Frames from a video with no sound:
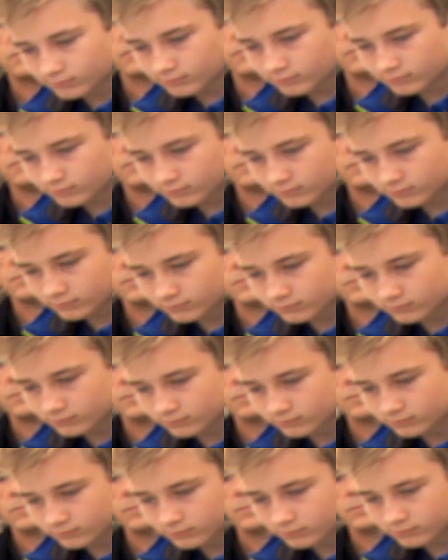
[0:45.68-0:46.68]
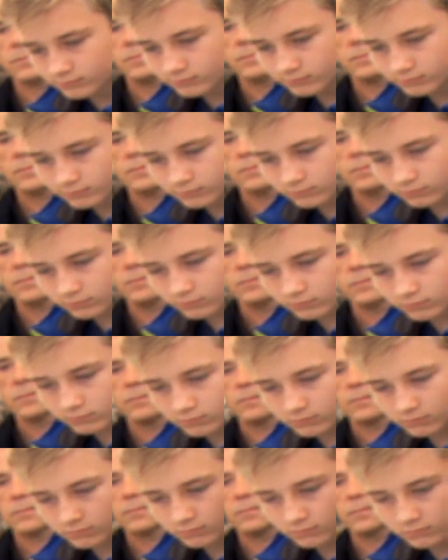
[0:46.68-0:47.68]

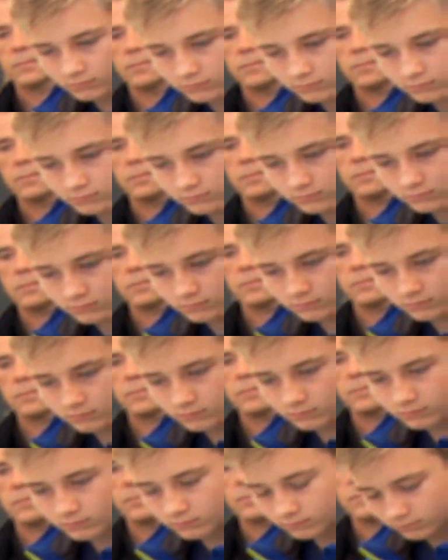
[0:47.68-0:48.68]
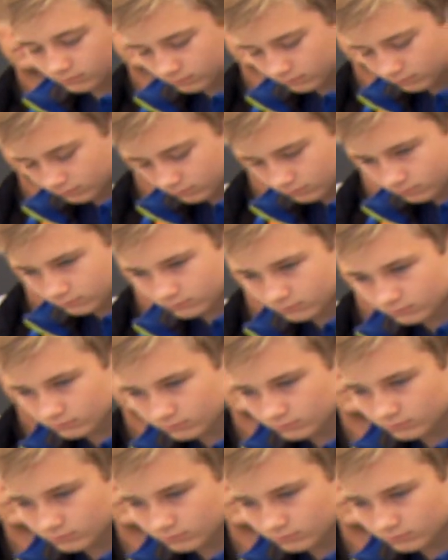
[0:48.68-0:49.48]
The person shown says nothing.